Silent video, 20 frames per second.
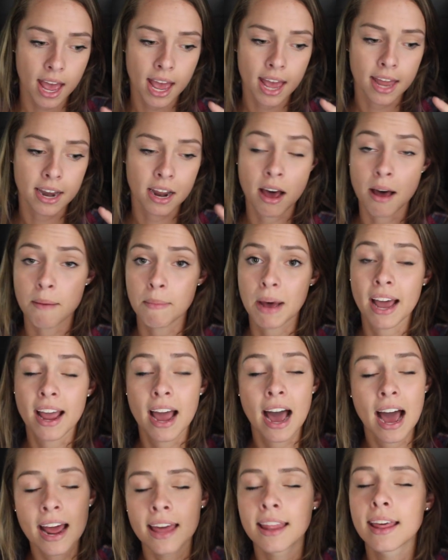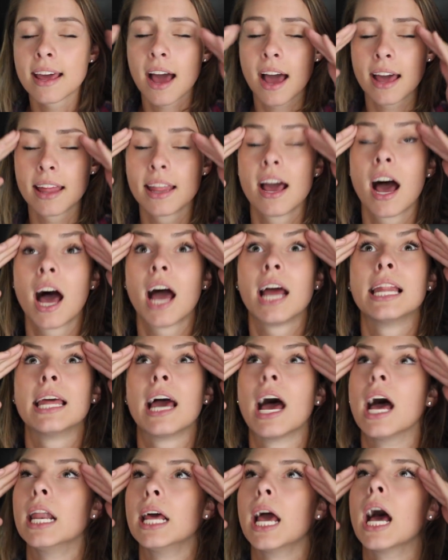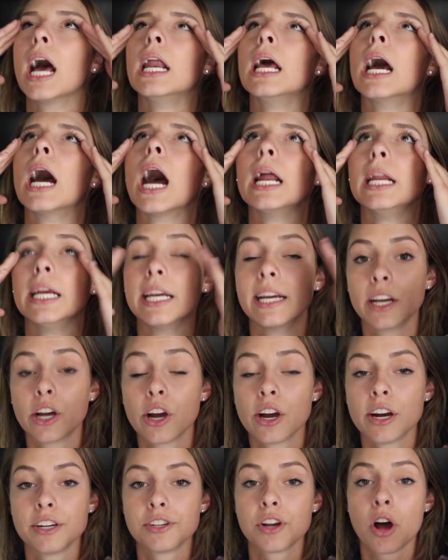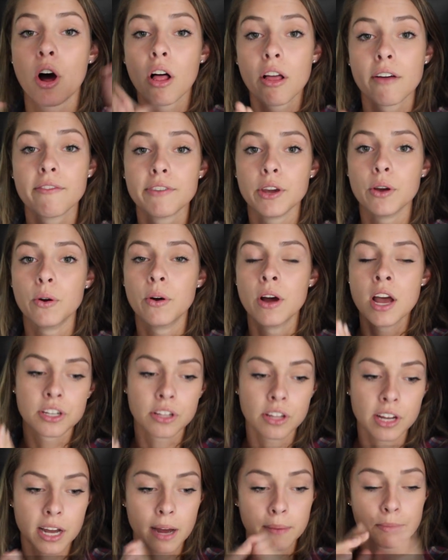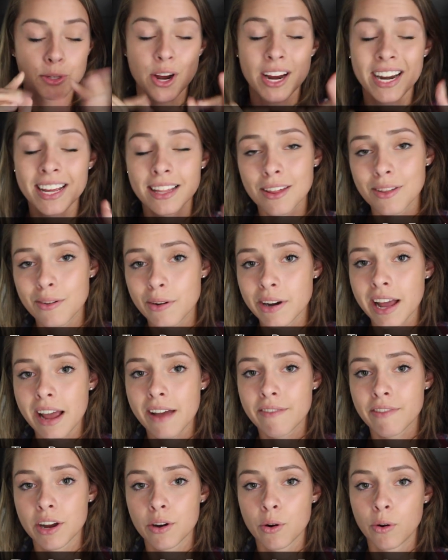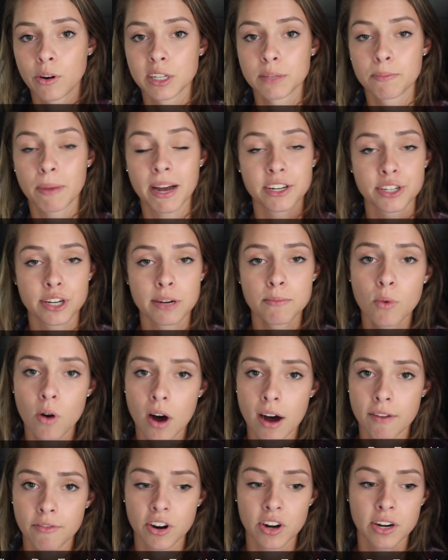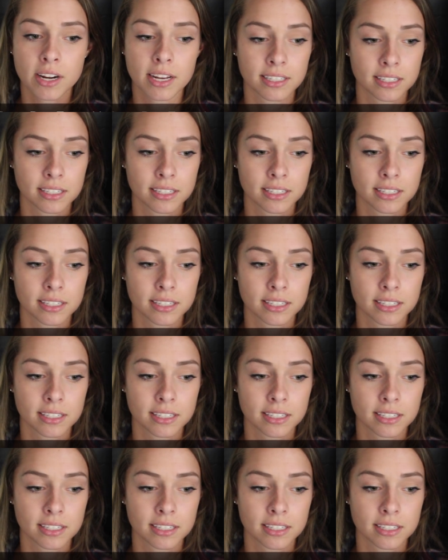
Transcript: And um, I highly, highly, highly, highly, highly, highly encourage all of you to look up Training the Three-Day Event Horse by Jim Wofford.